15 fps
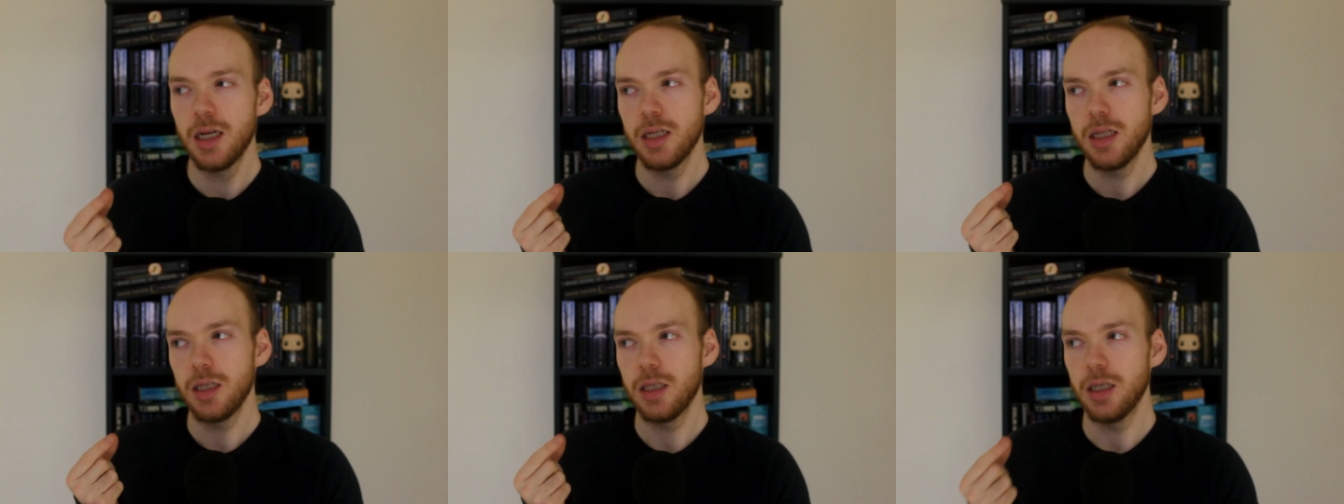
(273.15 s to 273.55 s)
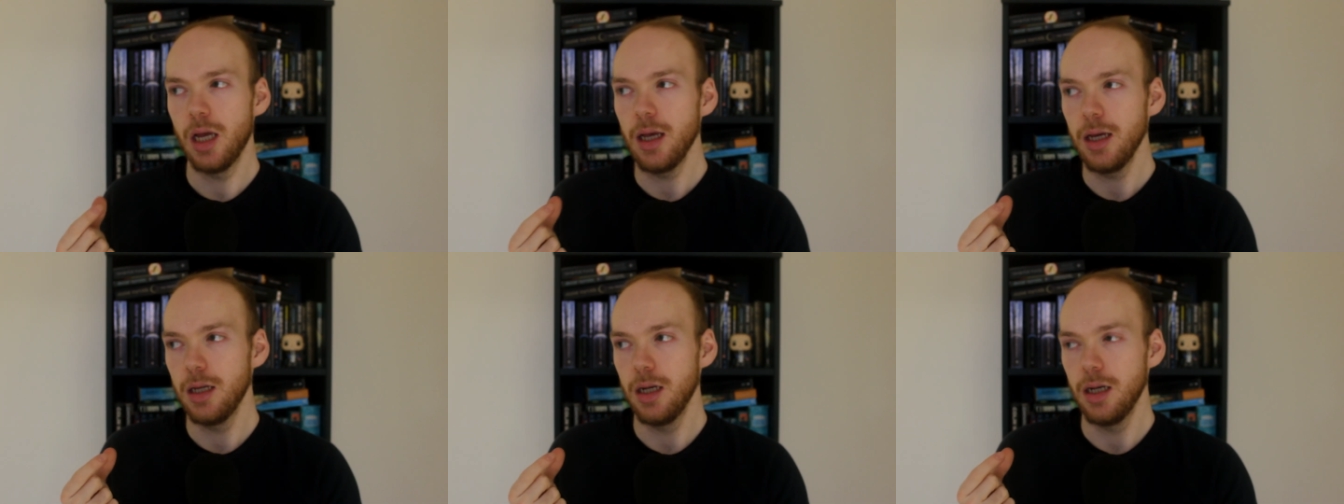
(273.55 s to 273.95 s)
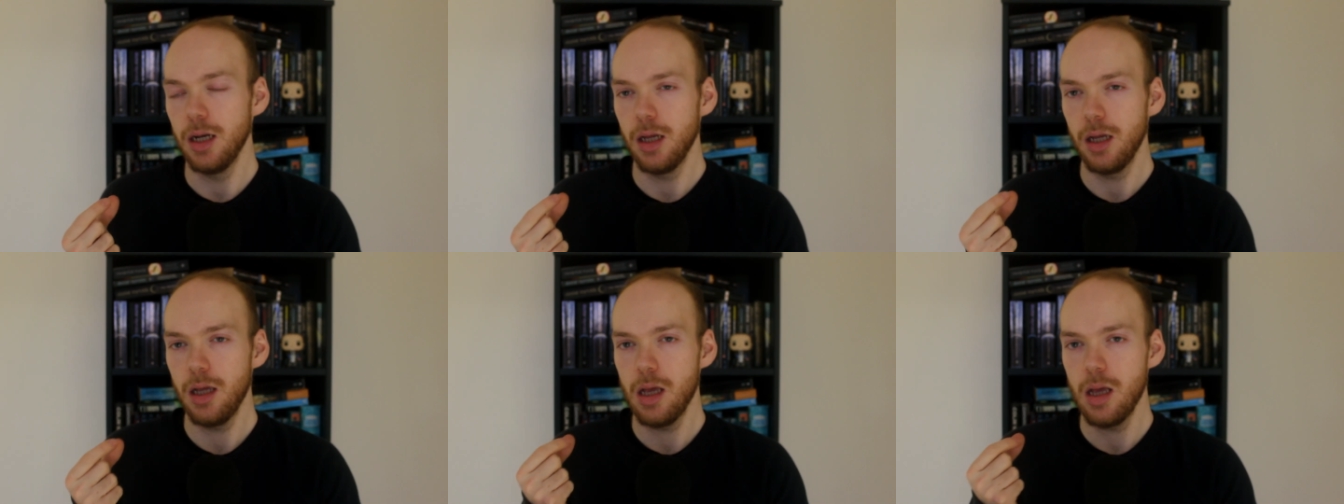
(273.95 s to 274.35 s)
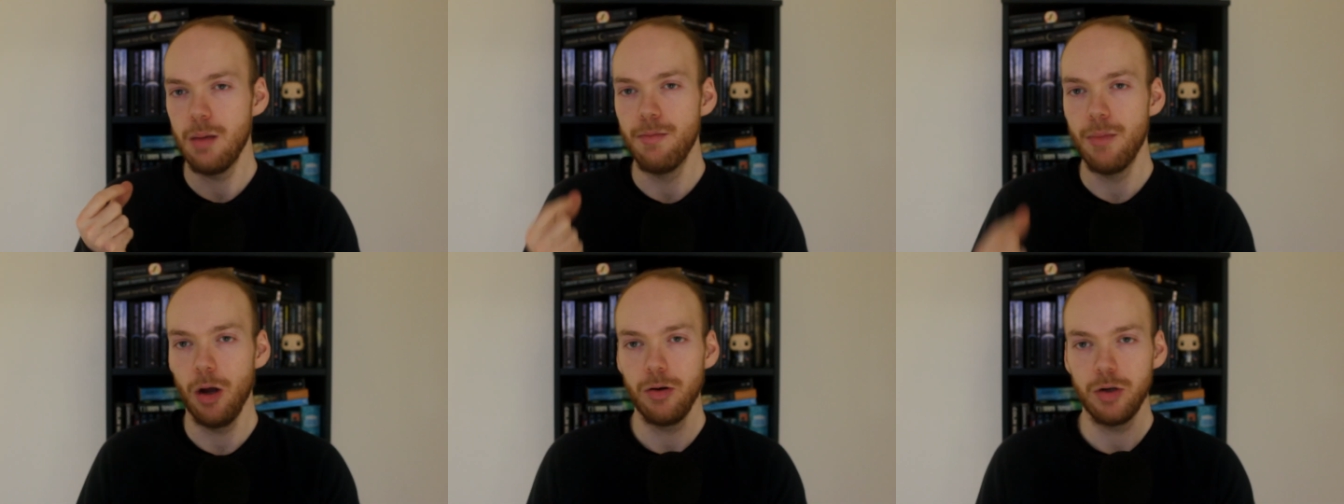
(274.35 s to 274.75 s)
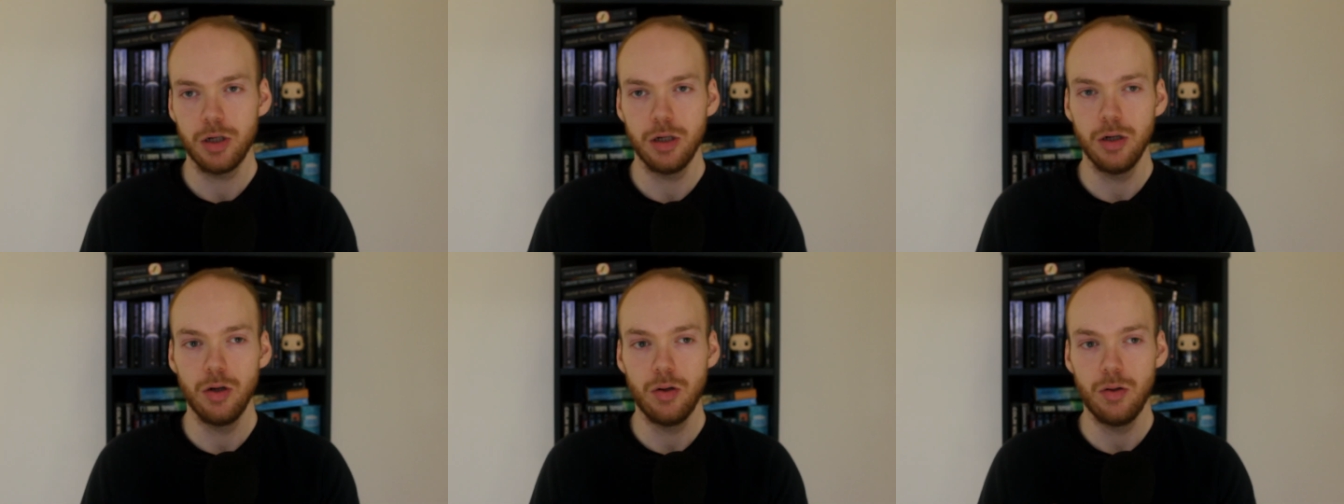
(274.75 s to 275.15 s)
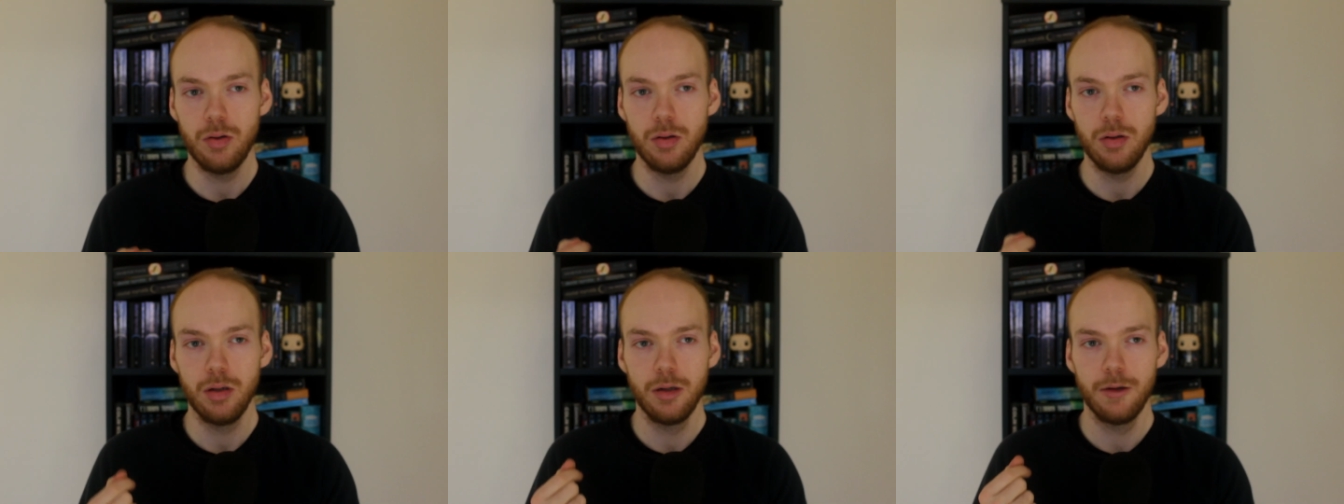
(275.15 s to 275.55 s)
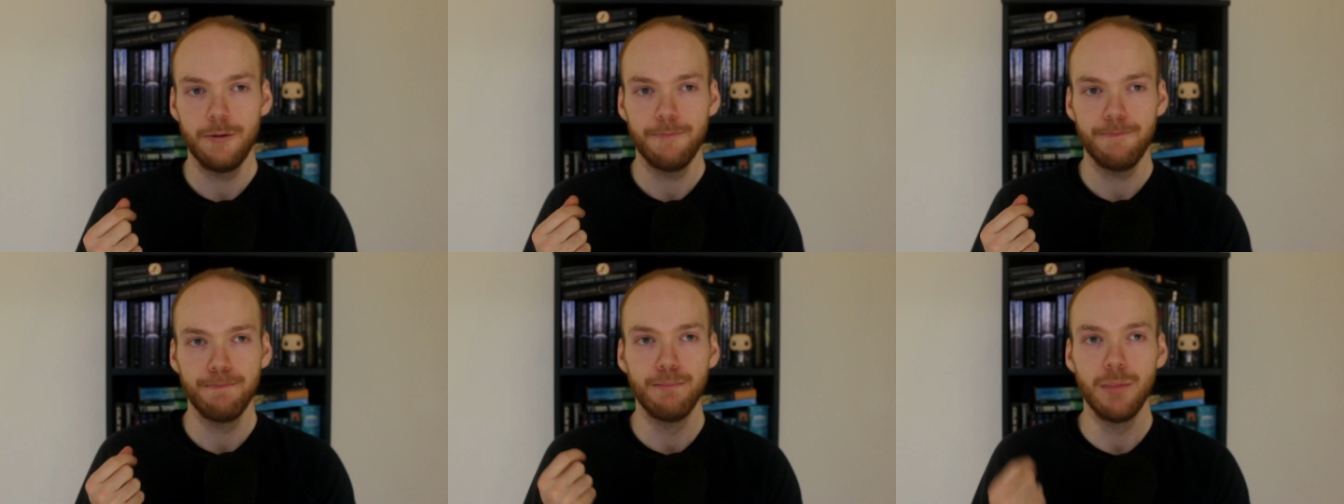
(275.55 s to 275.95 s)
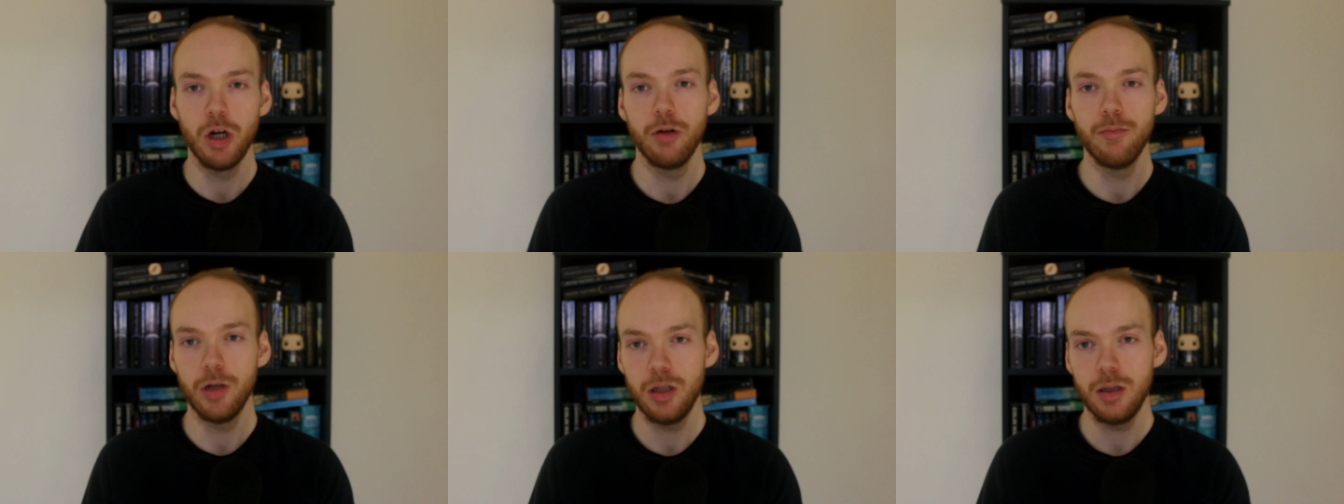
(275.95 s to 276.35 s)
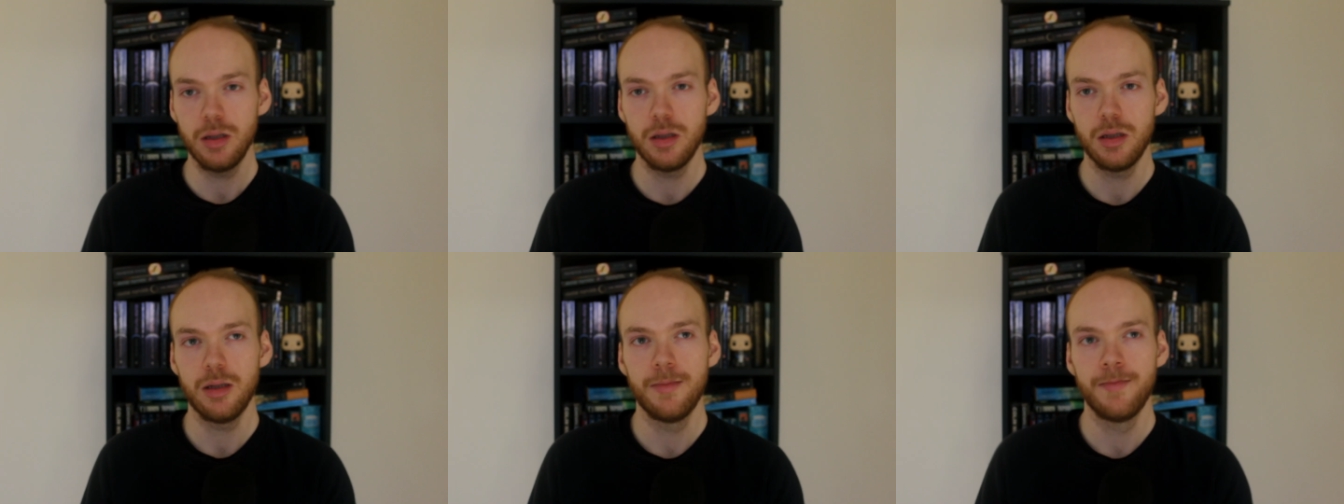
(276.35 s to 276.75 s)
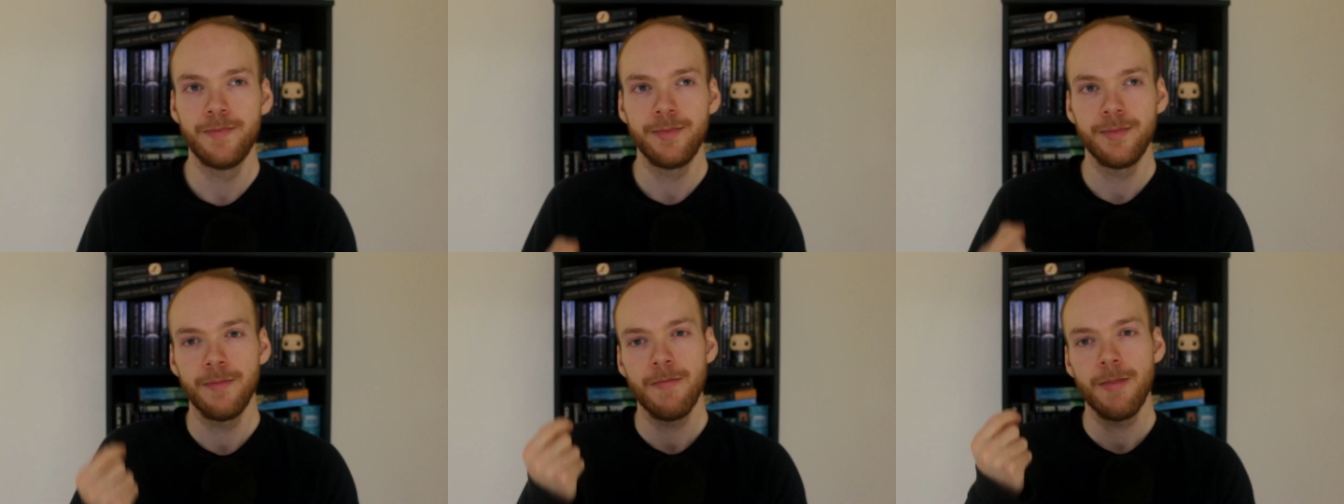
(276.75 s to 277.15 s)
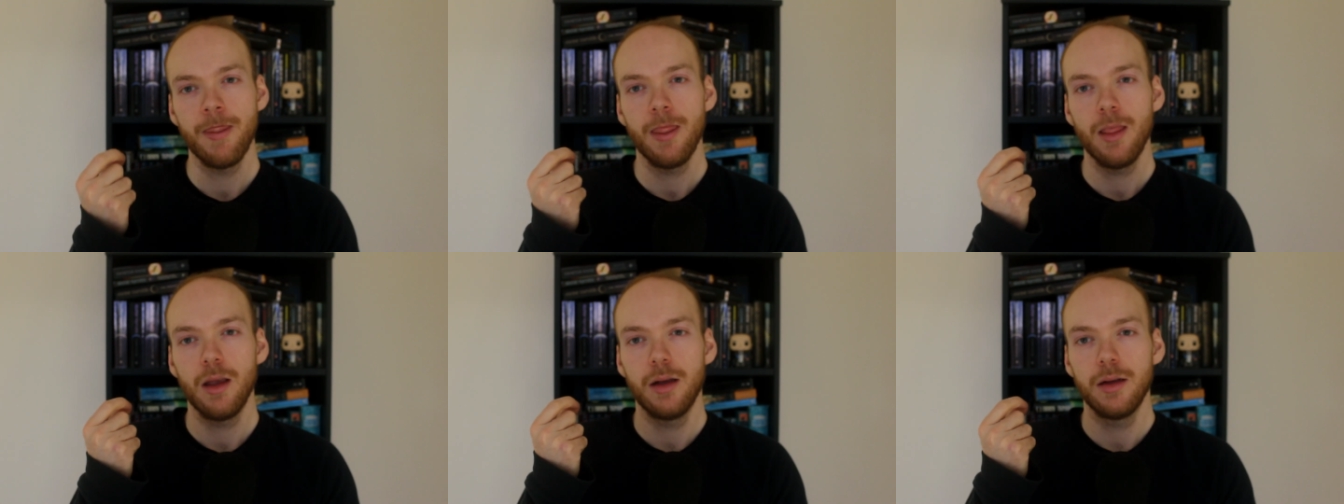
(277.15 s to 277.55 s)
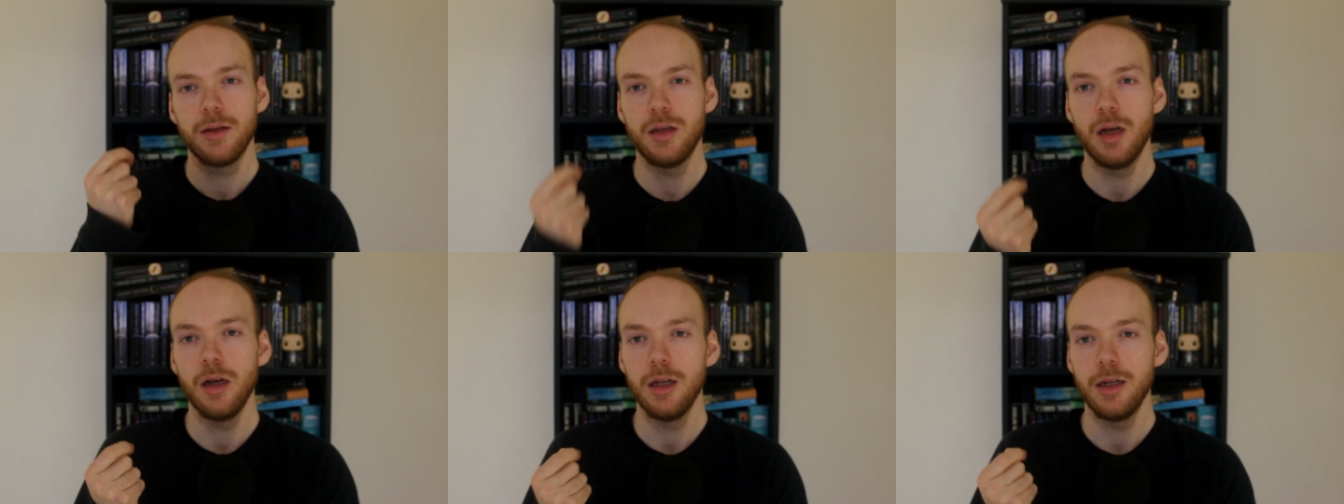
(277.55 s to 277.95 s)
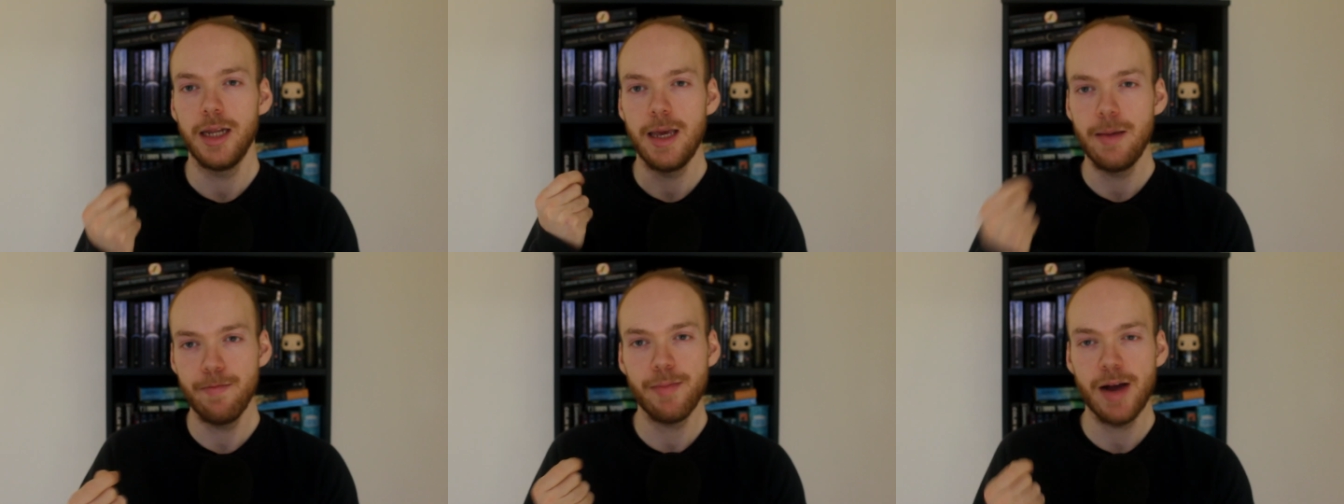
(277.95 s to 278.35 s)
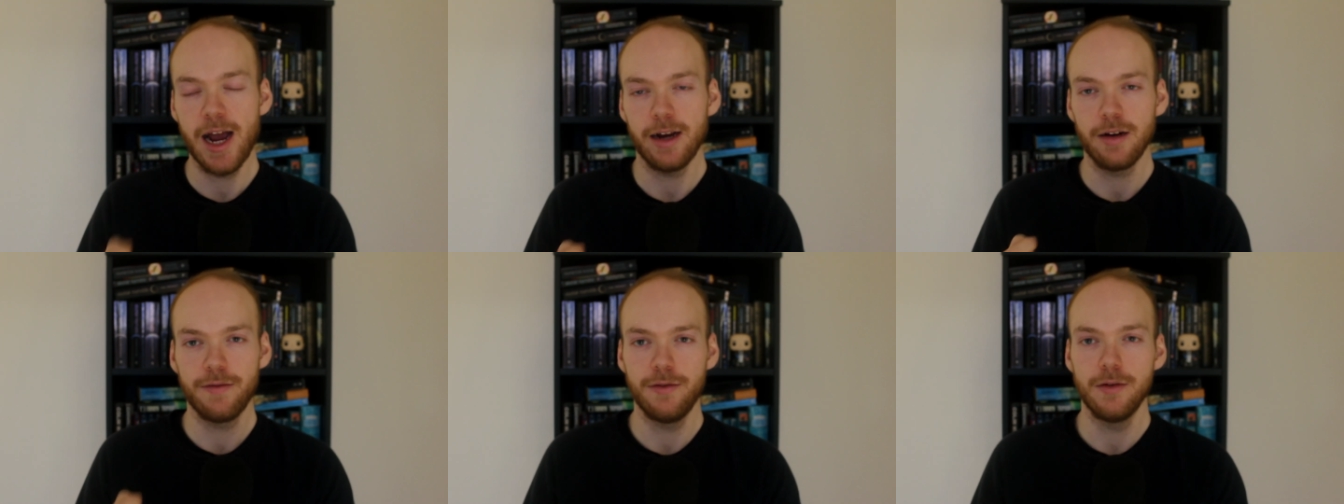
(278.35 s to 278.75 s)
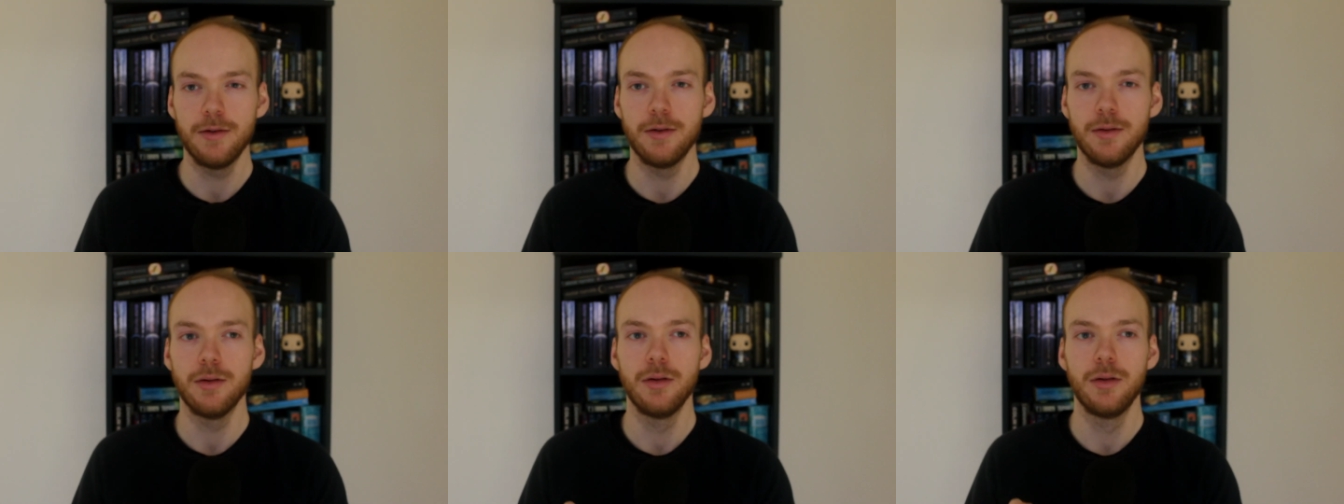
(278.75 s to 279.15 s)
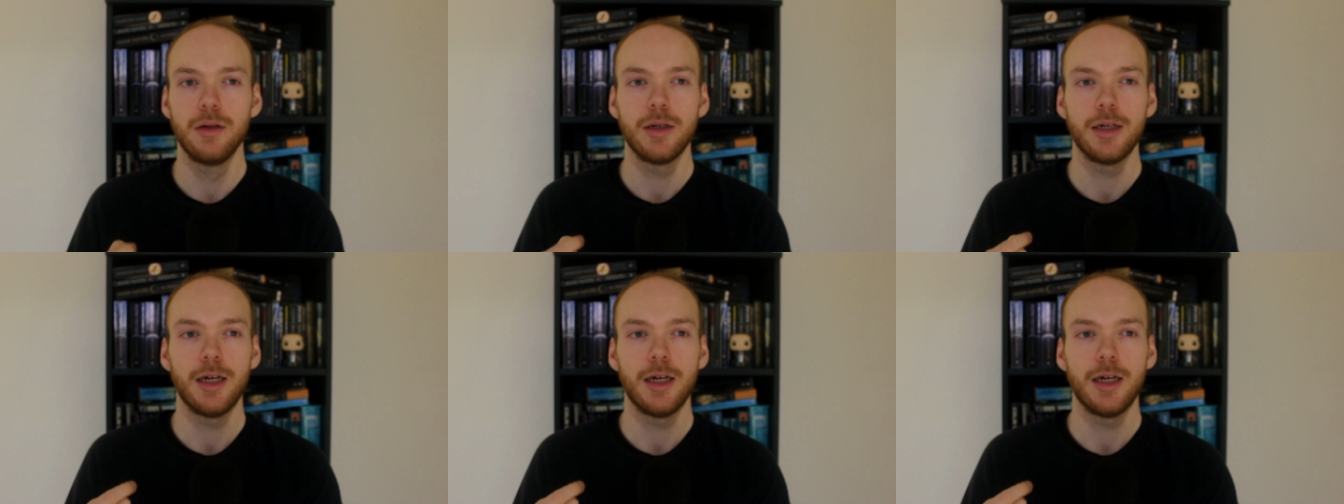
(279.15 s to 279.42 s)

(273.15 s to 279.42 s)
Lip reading: certain emotional moments, certain impactful